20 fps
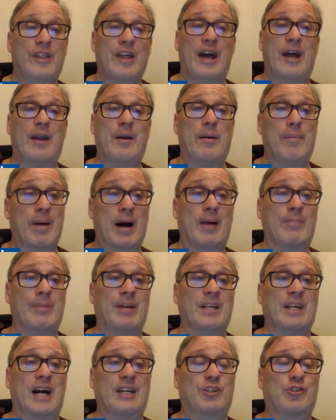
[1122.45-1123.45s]
Then
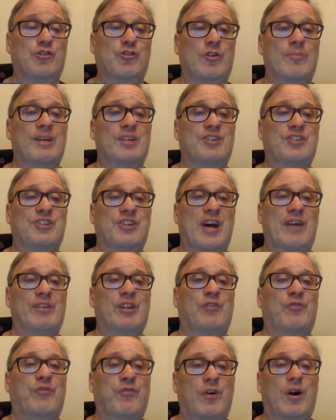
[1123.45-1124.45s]
Bobby Nystrom, his
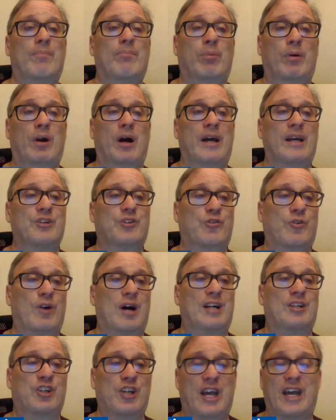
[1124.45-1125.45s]
seventh, from Brian
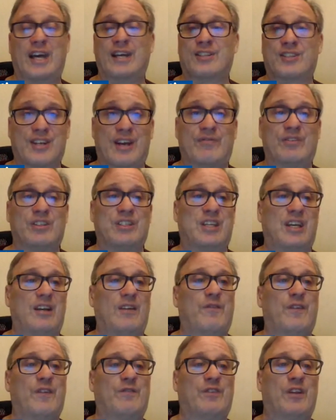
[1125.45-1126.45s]
Trottier at
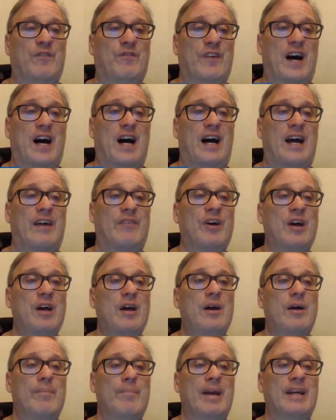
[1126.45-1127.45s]
17:55,
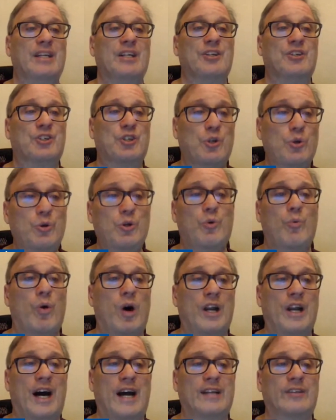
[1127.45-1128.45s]
made it
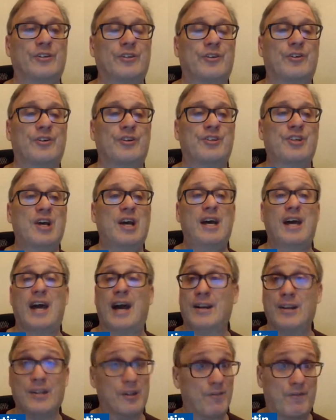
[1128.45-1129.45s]
2-1 Islanders.
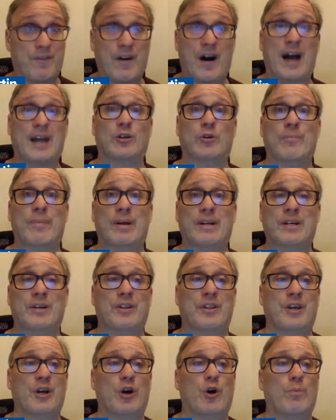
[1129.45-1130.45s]
And in the final
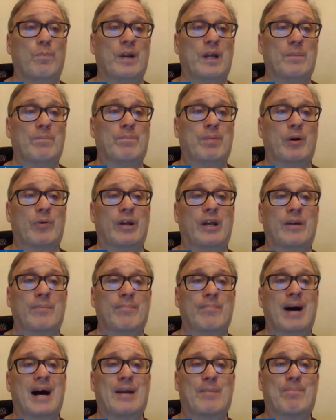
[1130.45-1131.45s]
minute of the opening
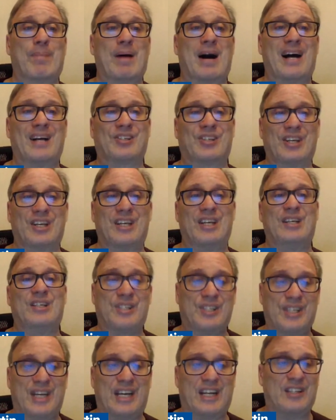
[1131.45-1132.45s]
period, Mike Bossy,
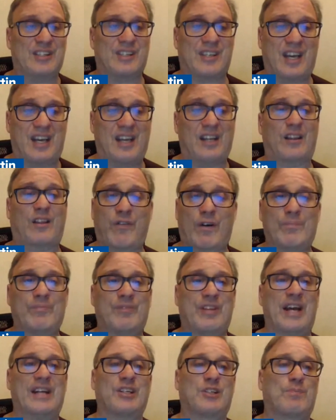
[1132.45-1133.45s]
his 16th
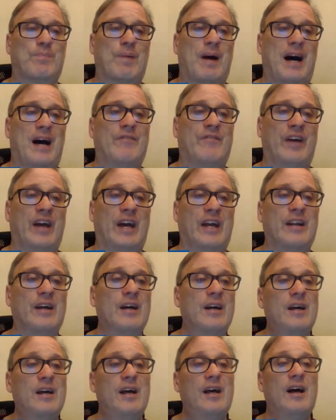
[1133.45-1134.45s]
from Dennis
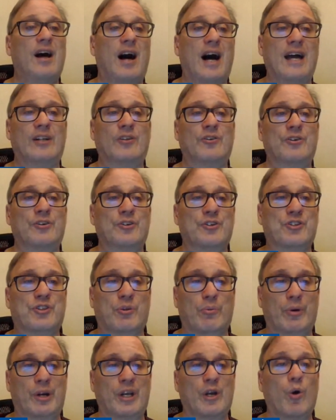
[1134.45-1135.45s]
Potvin, Islanders
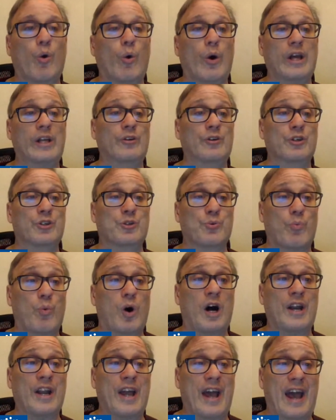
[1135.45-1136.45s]
3, Oilers
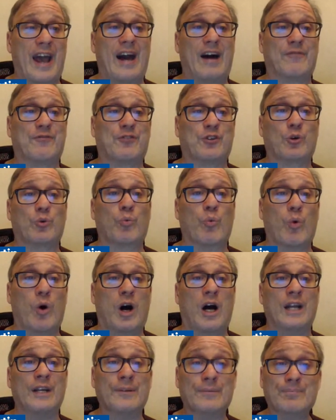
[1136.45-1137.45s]
1 after
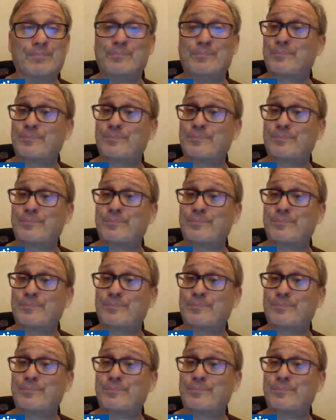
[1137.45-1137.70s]
1.